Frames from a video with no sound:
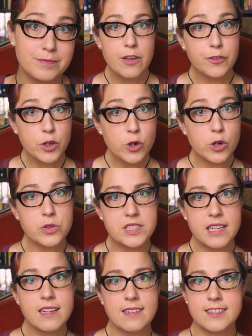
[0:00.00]
If Google
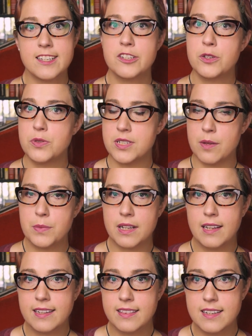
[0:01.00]
did institute something
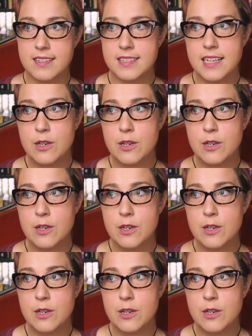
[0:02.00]
like this,